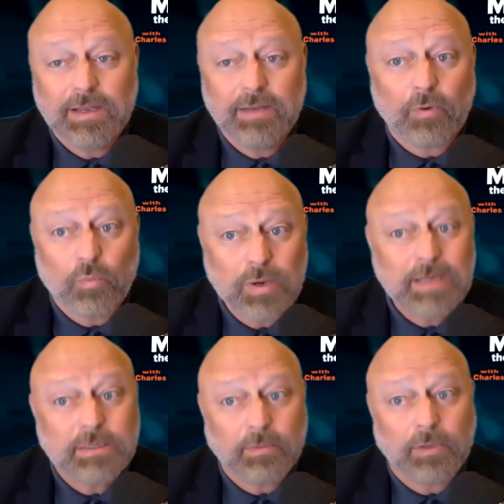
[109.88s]
If a
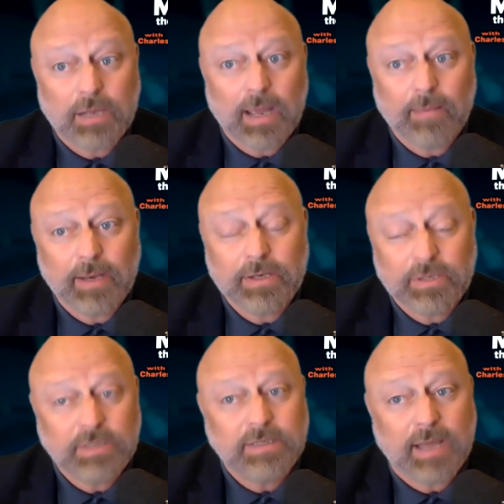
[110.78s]
reasonable
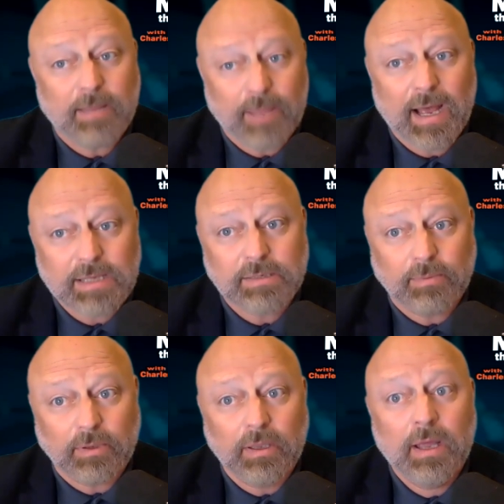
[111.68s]
accommodation is not
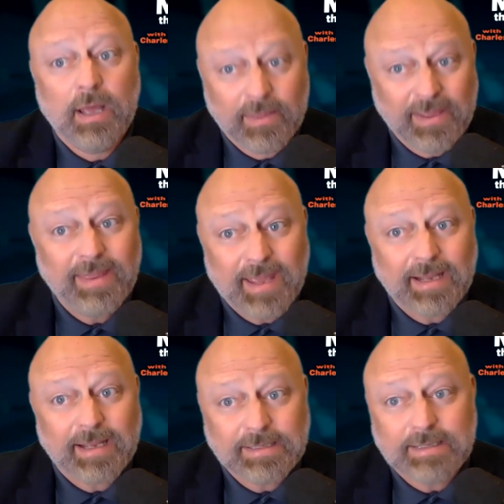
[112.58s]
possible, then
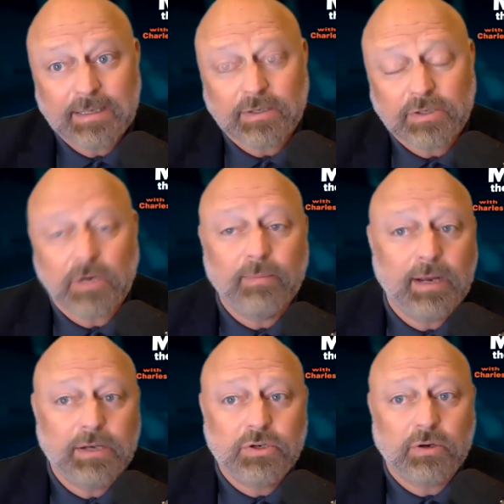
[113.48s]
they can still
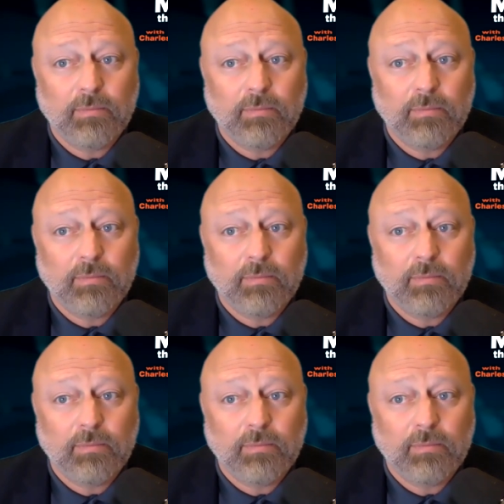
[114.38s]
terminate your